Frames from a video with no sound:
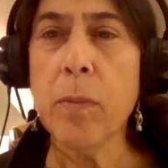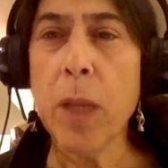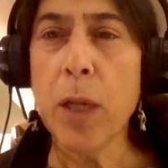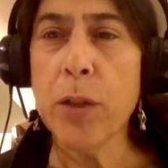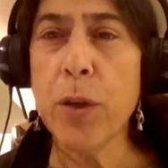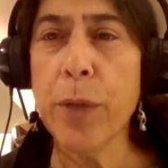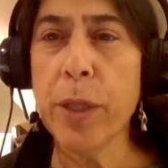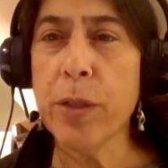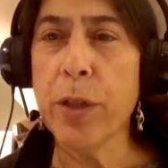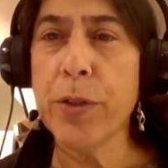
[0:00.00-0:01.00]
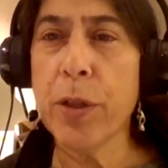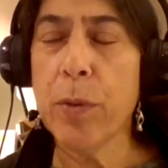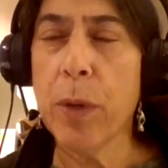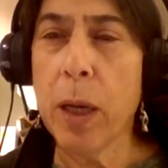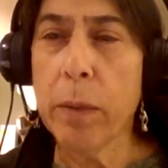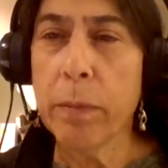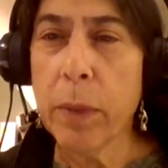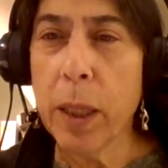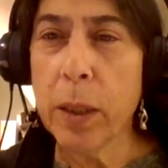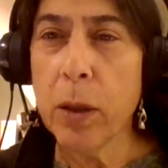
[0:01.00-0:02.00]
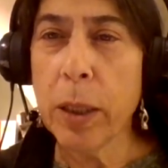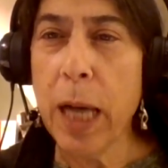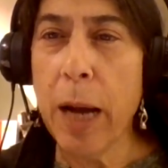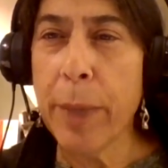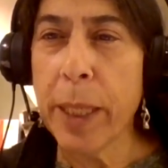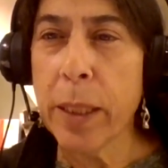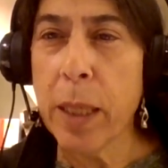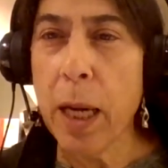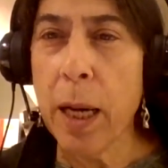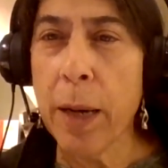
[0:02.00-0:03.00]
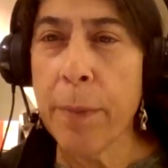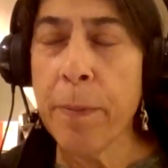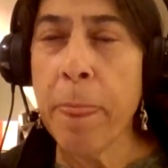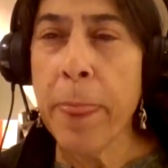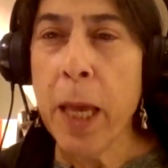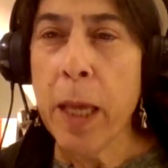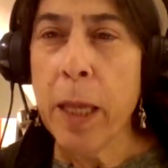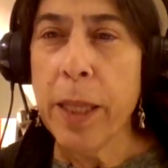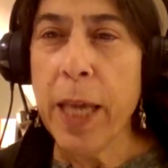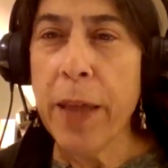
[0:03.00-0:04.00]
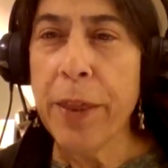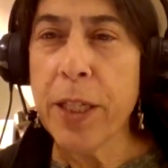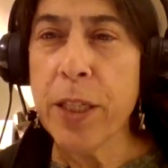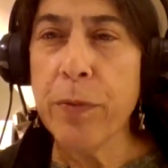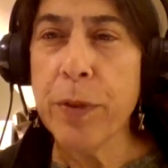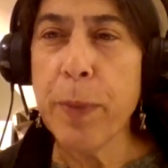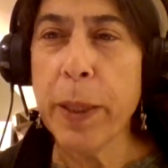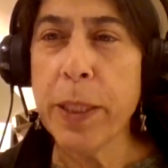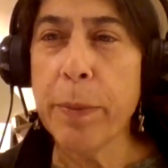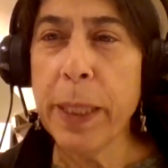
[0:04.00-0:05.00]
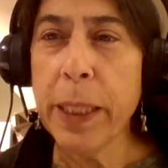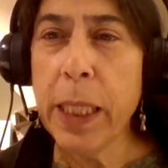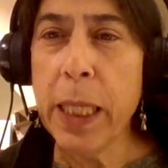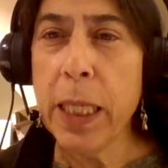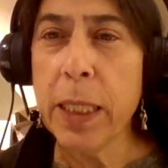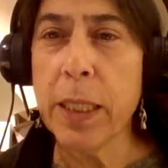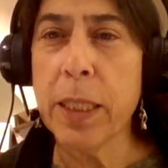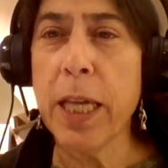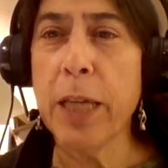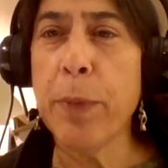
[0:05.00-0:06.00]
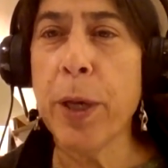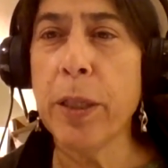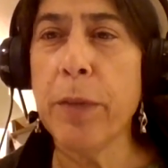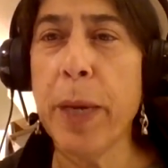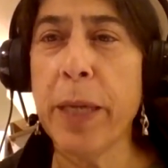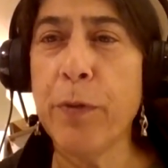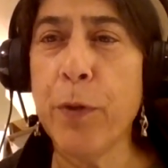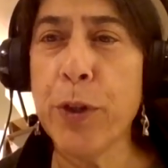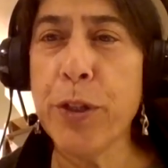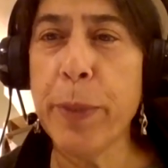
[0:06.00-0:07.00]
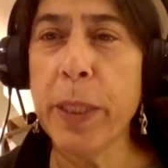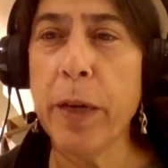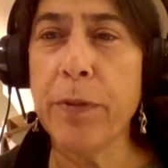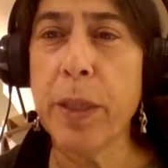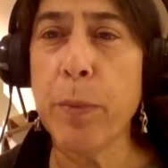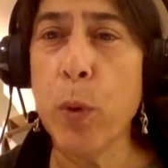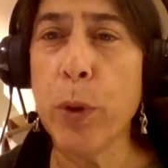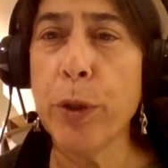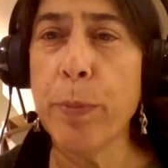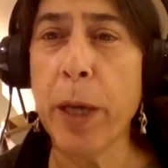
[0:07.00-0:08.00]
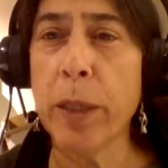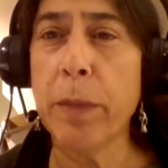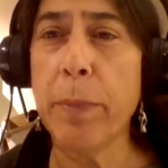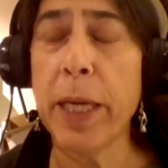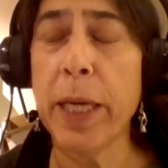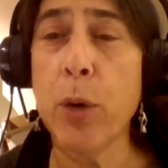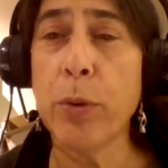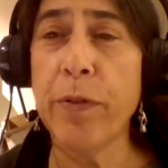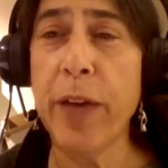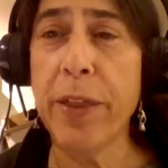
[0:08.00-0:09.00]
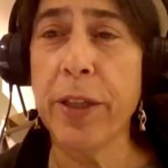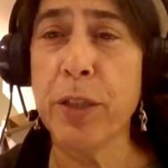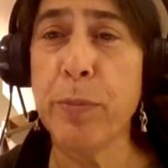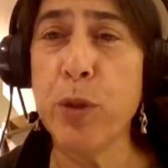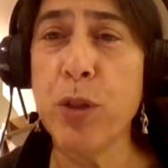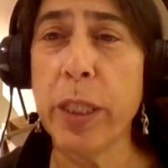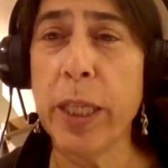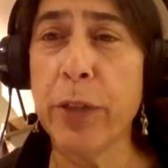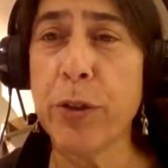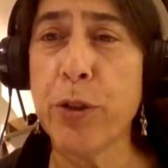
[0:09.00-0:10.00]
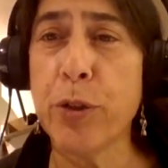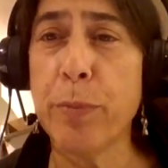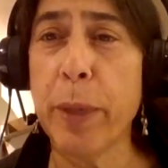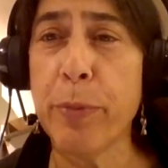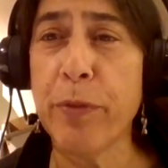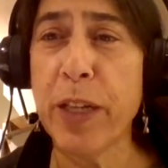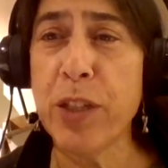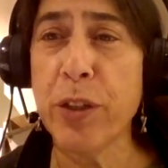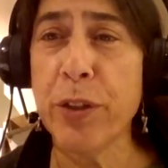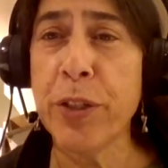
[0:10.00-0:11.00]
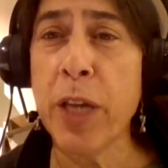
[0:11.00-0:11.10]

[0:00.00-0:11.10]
So there's also a long comment. The ethics of responsibility is sustained partly by enforcement of some order, partly by a code of ethics mutually understood by professionals,